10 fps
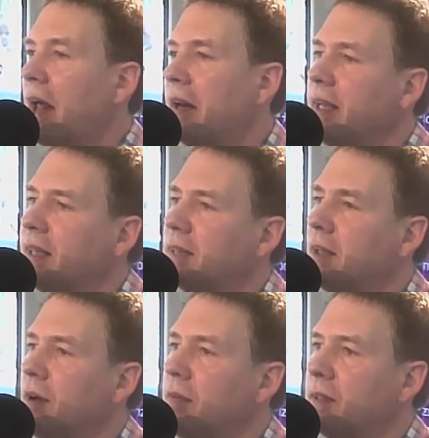I guess a
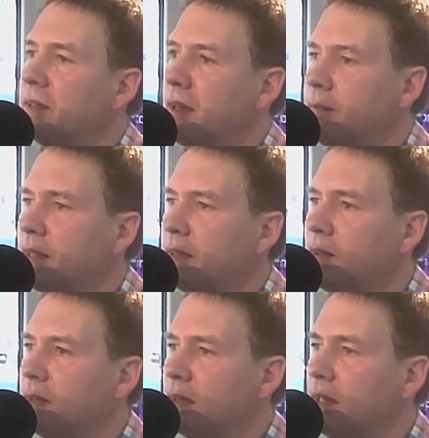lot of the time it's not
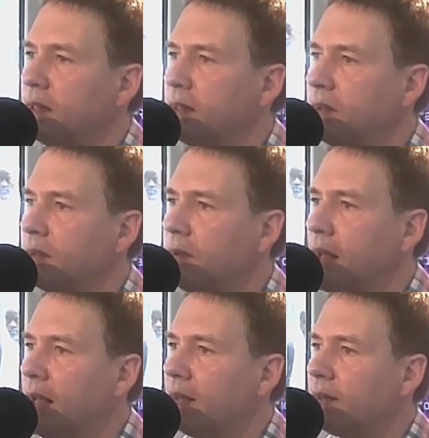intentional,
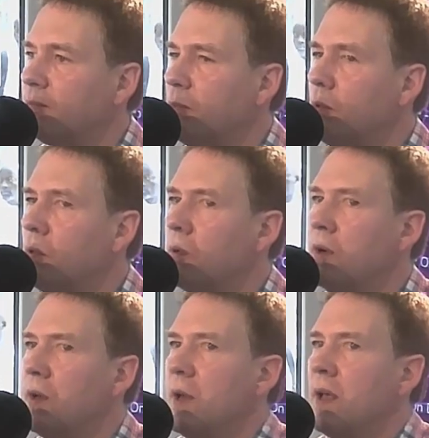it's more
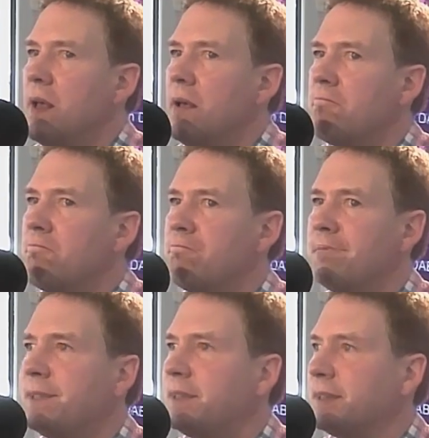
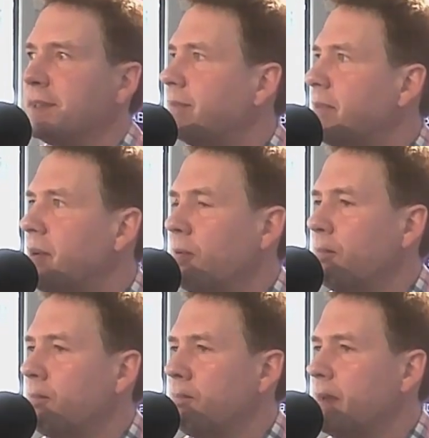just
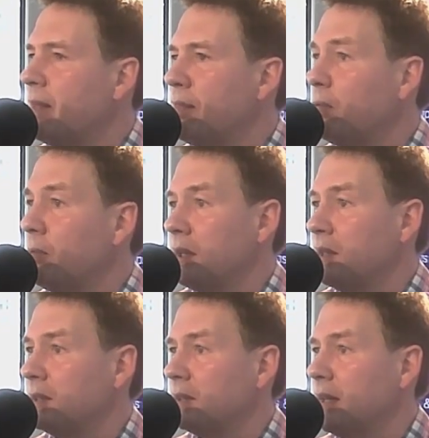not being
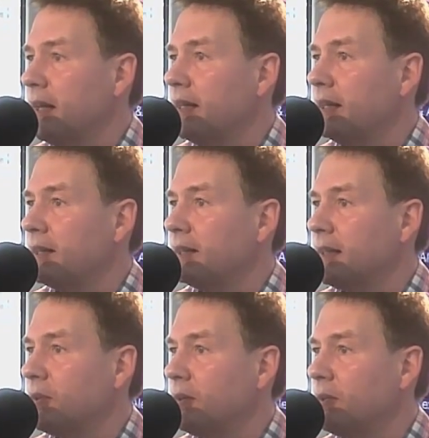thoughtless and
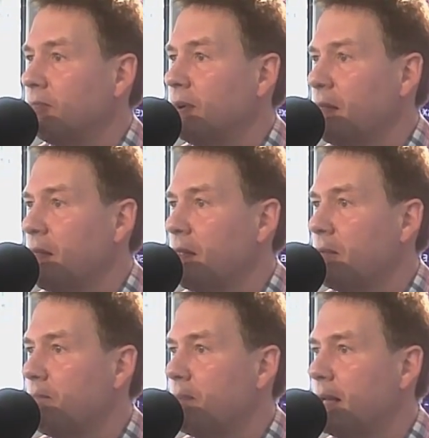inconsiderate rather than
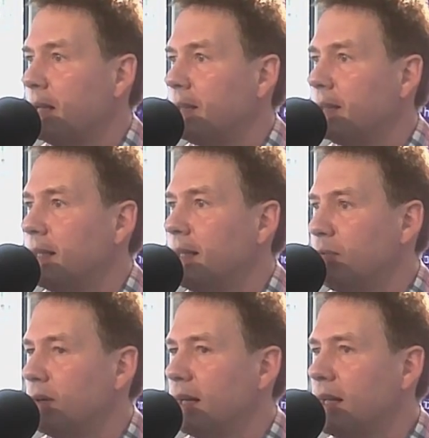being
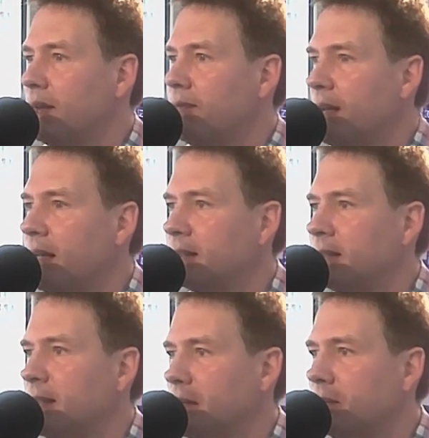deliberately
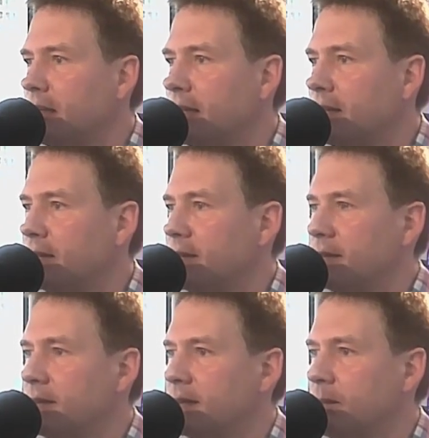excluding
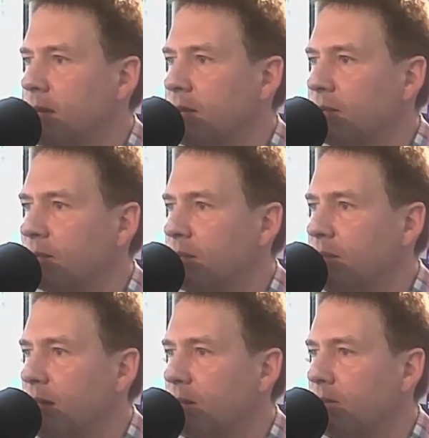somebody from
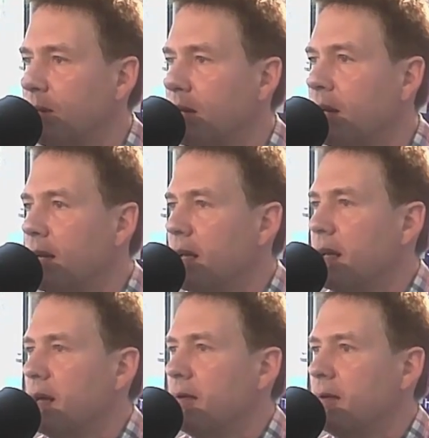something. But
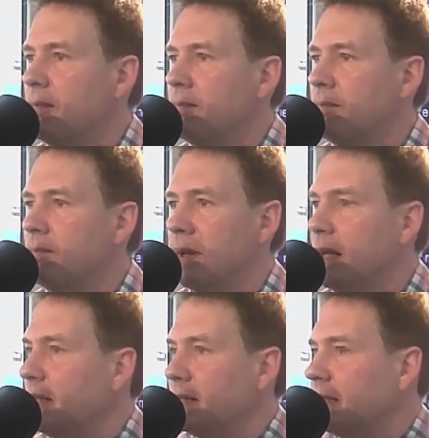
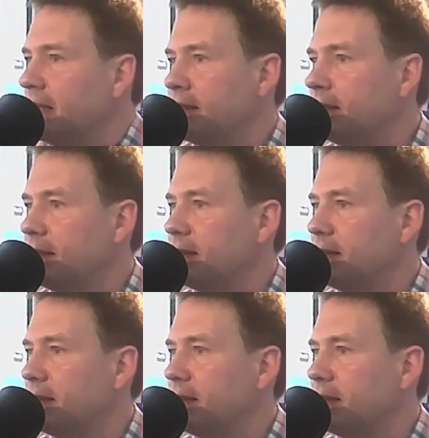it's a serious